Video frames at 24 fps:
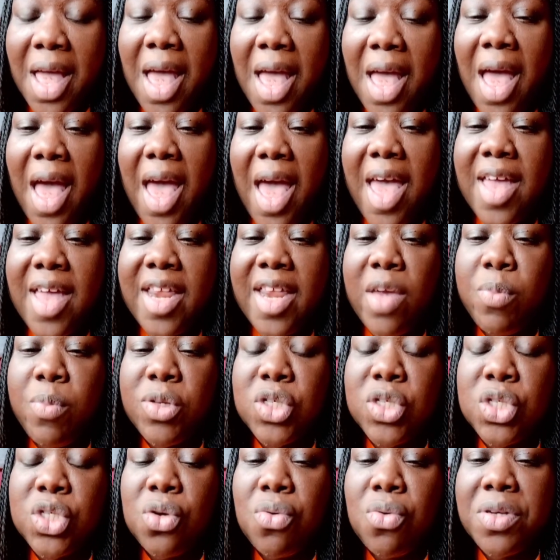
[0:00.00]
And it
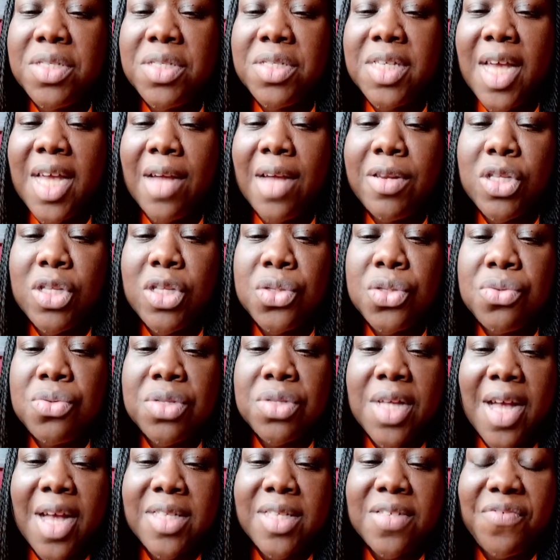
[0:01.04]
was torn down in
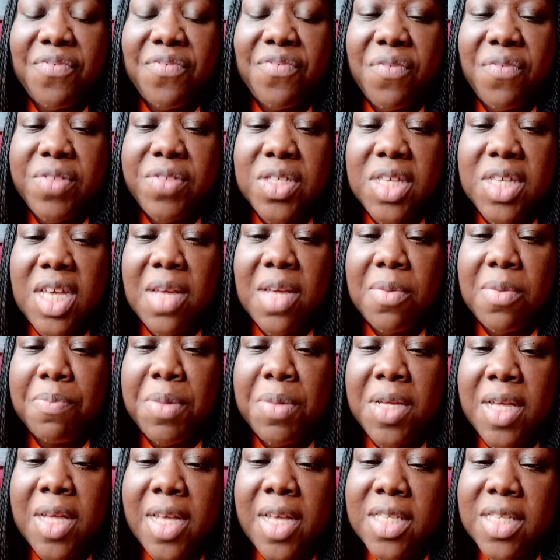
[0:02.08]
2015
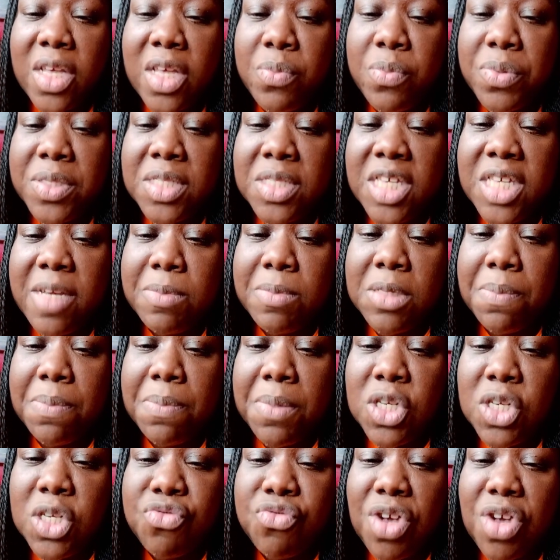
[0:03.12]
because it was deemed to
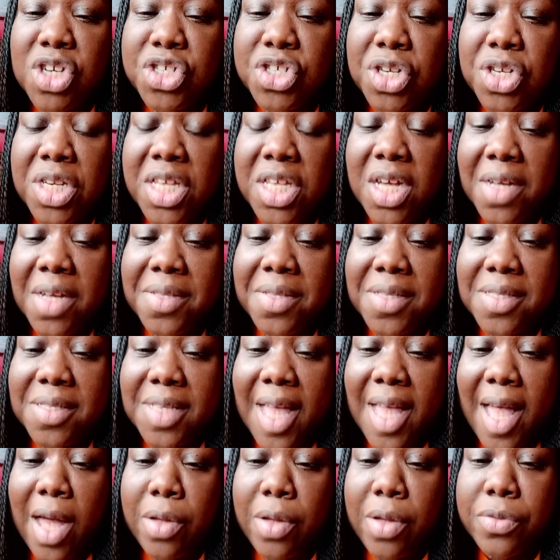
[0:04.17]
be structurally
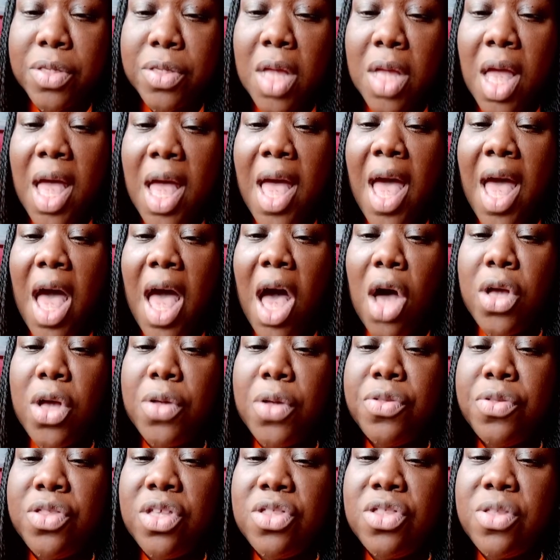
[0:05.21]
unsound.
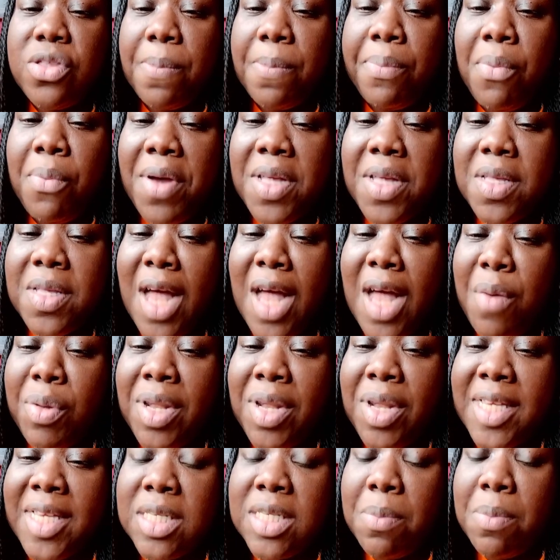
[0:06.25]
The point that I would
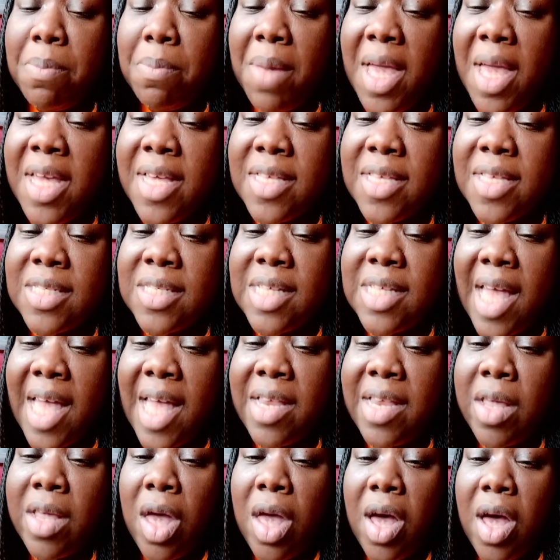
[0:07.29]
like to make is
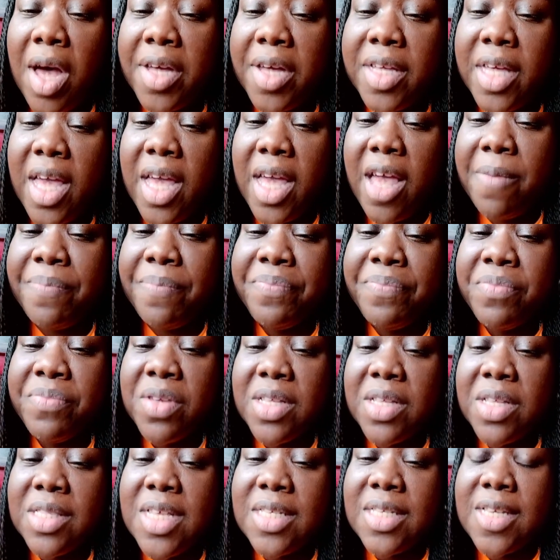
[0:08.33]
that, again,
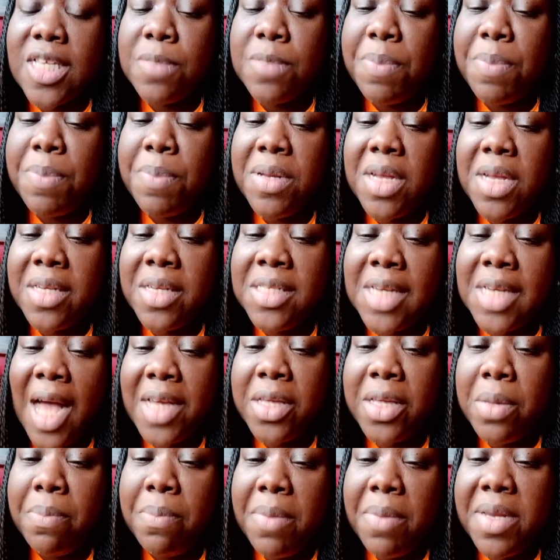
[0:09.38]
this has been a
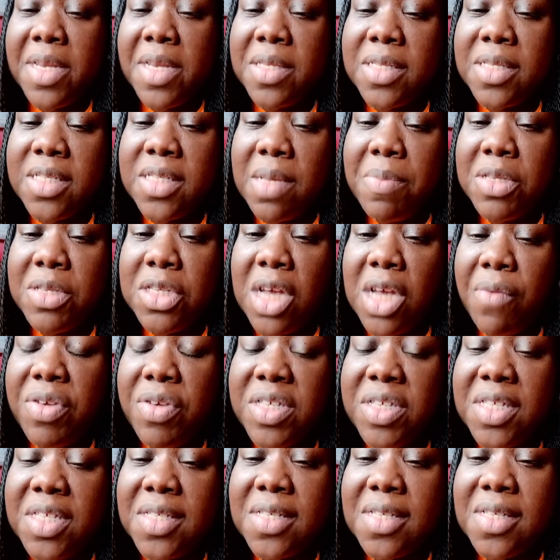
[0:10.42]
documented cemetery
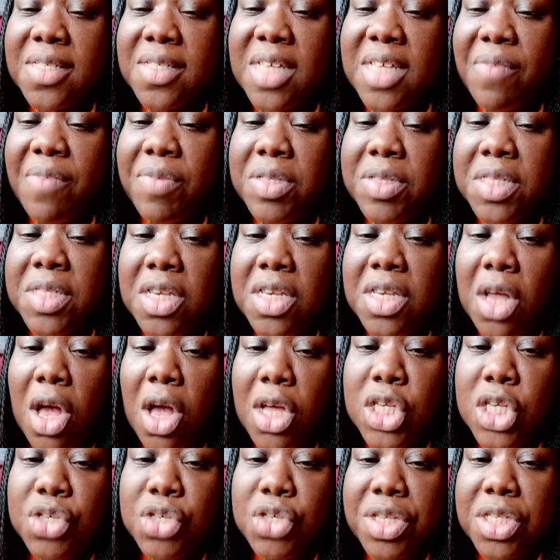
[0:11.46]
since the
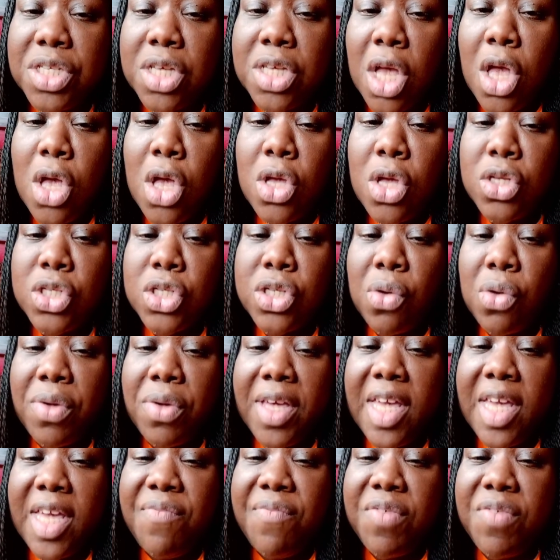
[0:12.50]
1700s. So
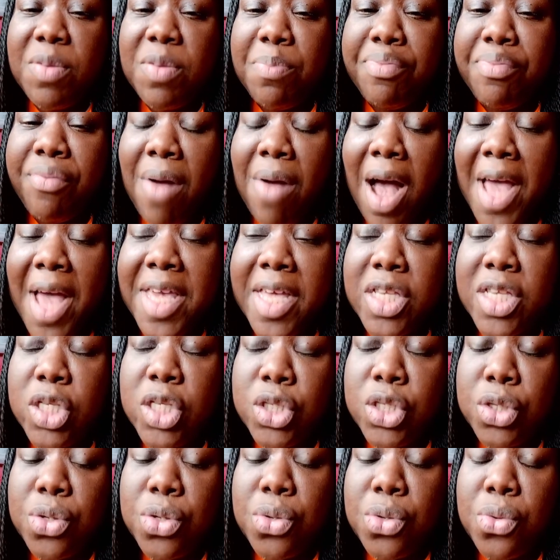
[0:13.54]
even prior
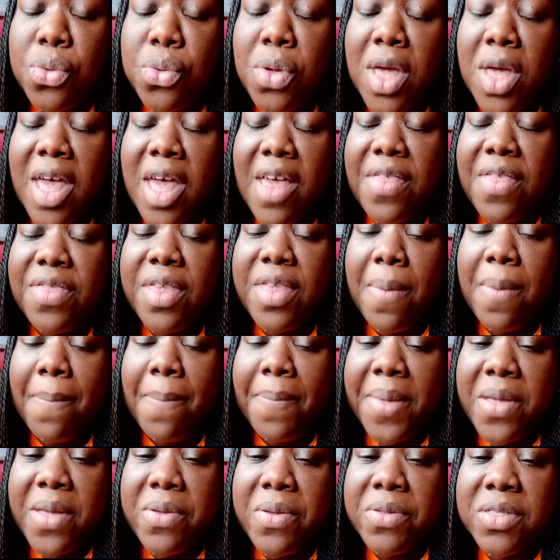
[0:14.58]
to them
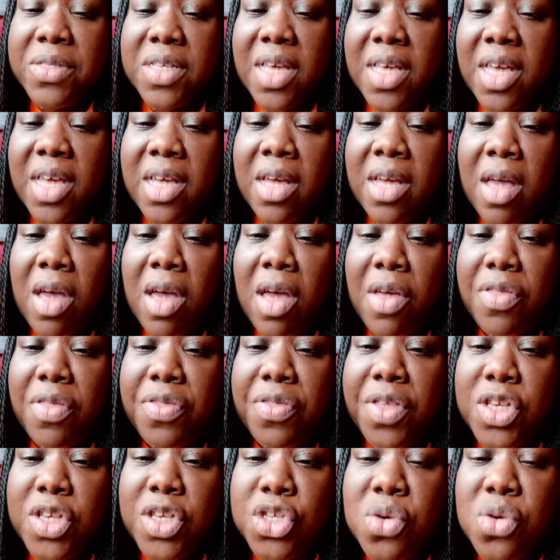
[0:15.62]
building
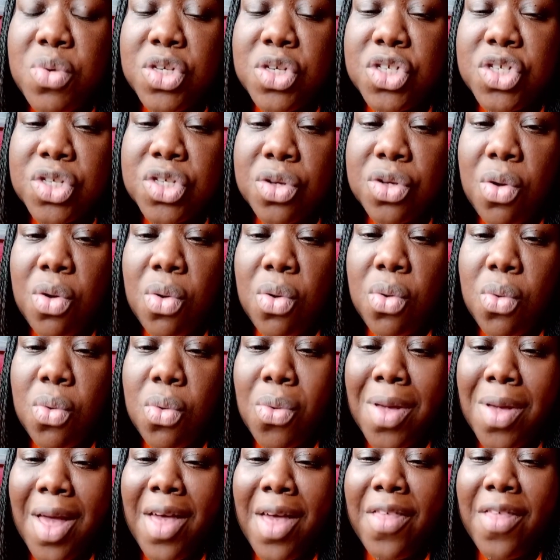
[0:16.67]
the Jewish school,
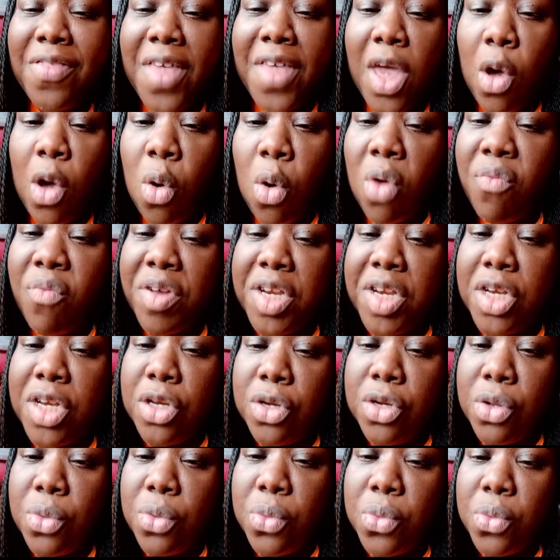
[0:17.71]
they already
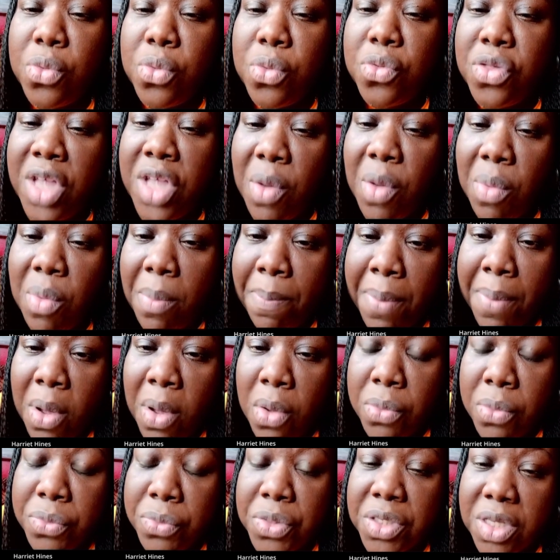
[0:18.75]
knew there were
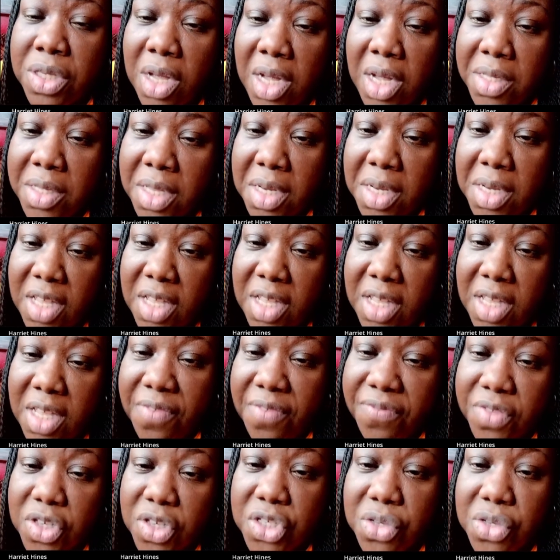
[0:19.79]
bones underneath
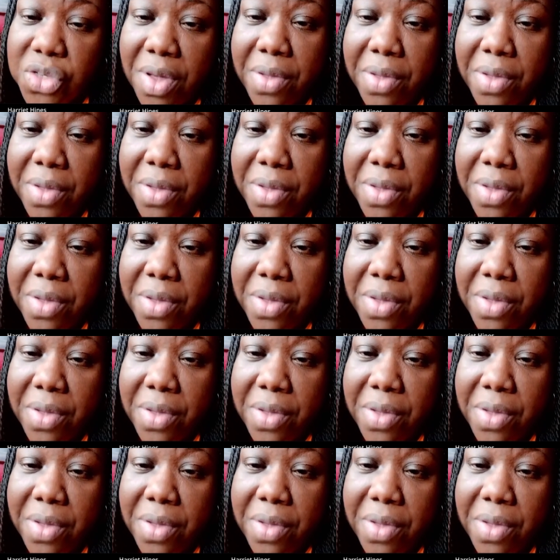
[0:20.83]
the soil.